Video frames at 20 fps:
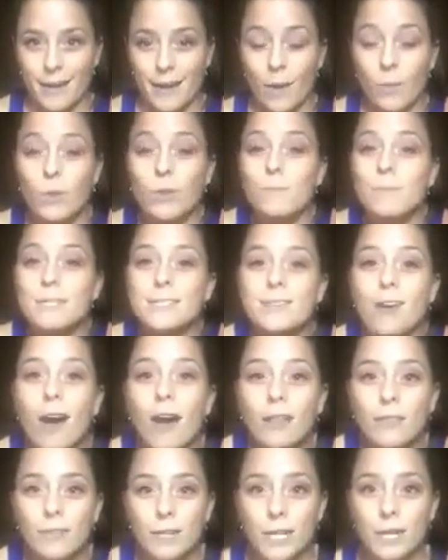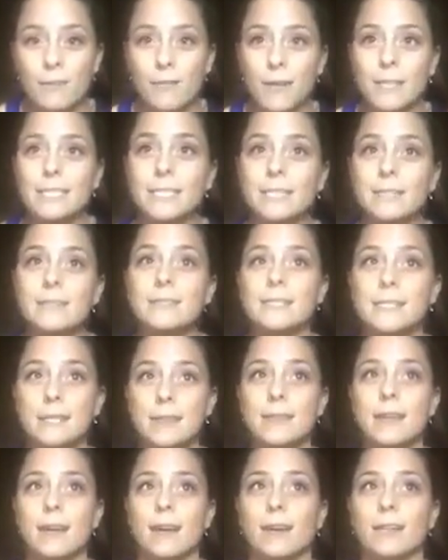I would have missed all of it if I didn't
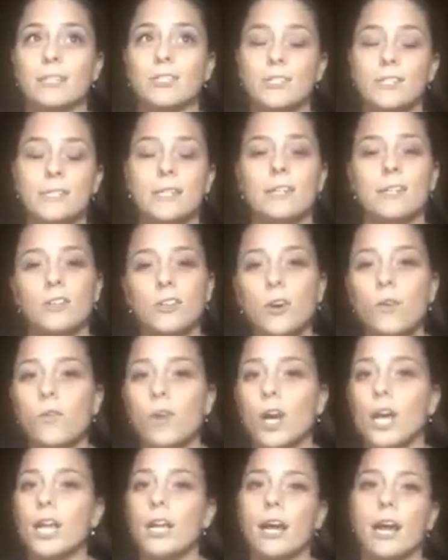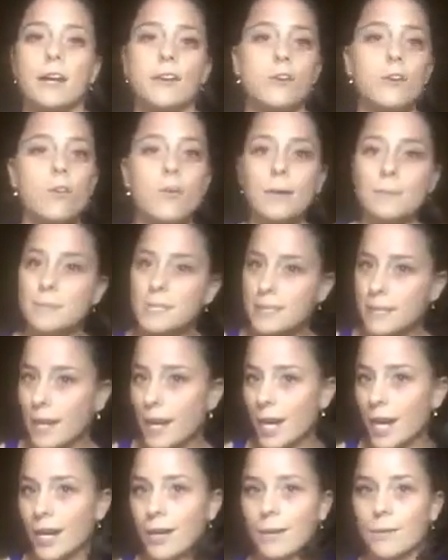sit there and just think, you know what? I know I'm
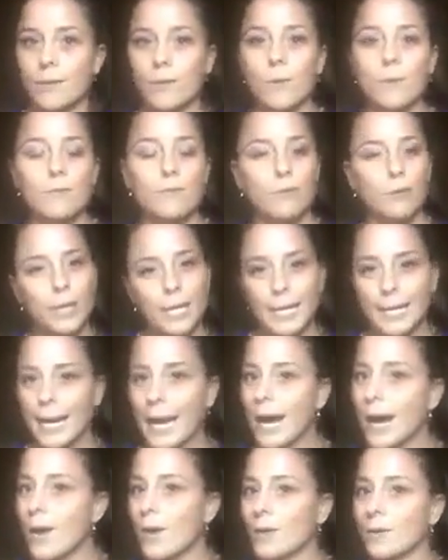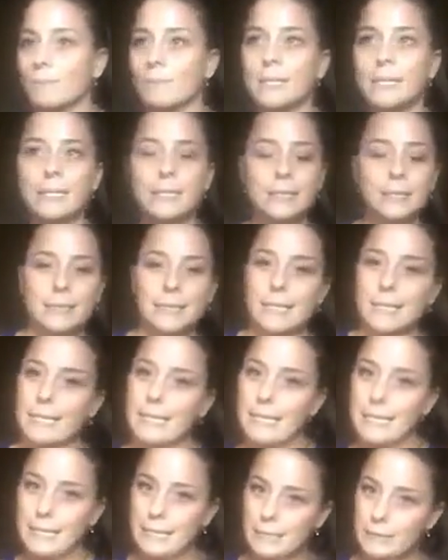scared. I know I'm freaking out. I'm like,
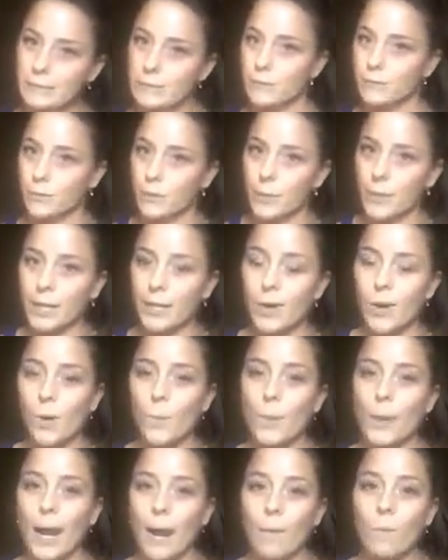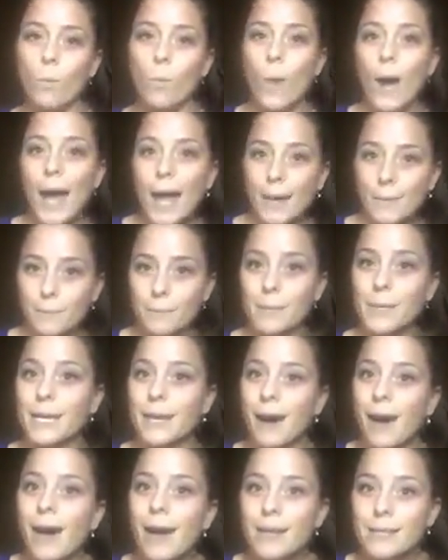I don't know if I want to go. But I went
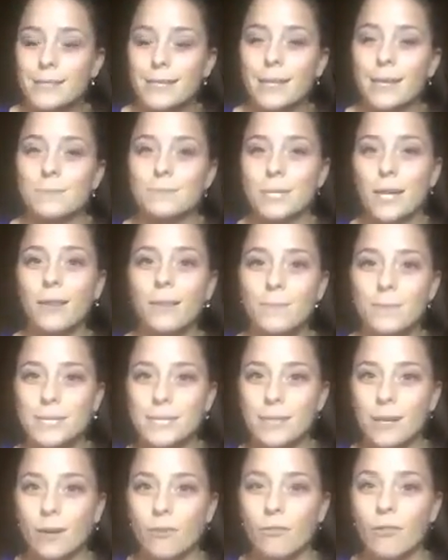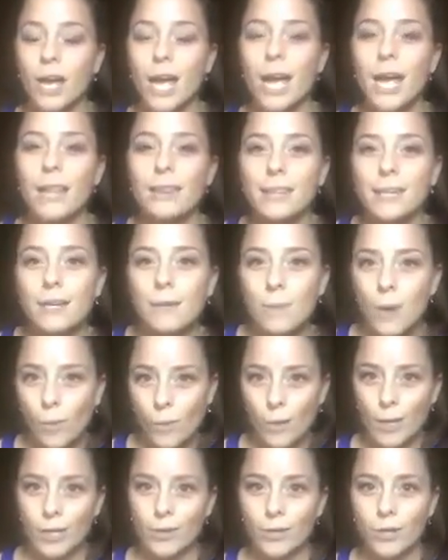because I kept telling myself, think about
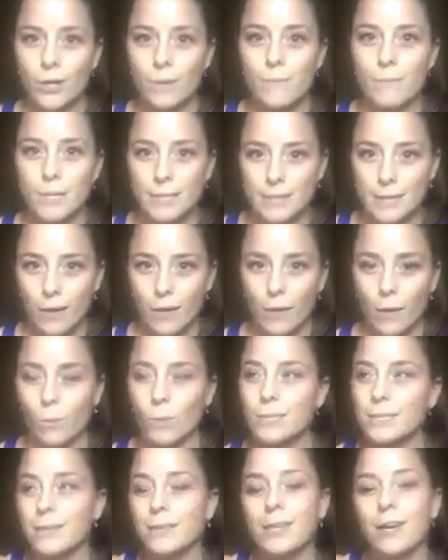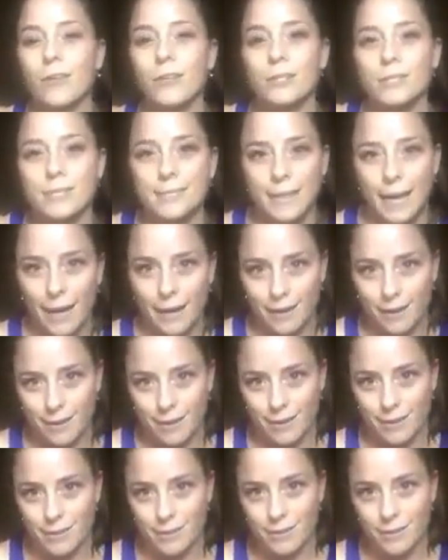what you're going to miss out on. What's on the other side of
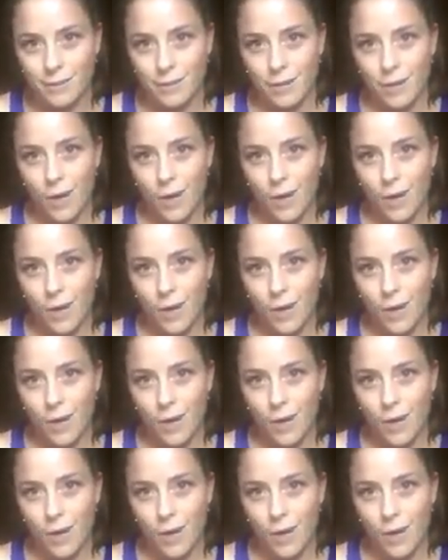this?